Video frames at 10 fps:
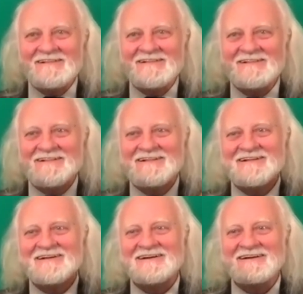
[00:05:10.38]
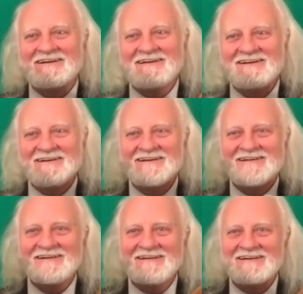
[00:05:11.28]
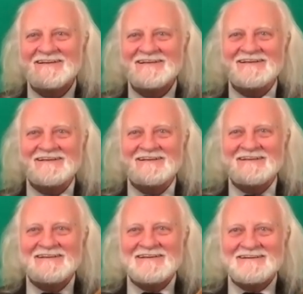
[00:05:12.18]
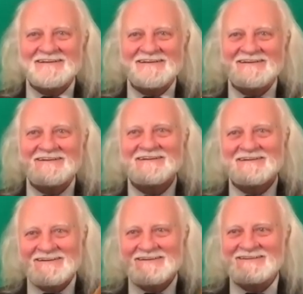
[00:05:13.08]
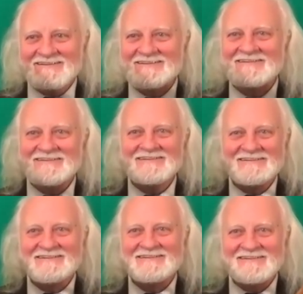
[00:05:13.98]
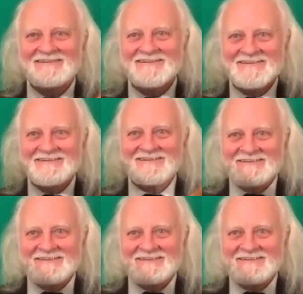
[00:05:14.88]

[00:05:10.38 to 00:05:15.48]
The person shown says nothing.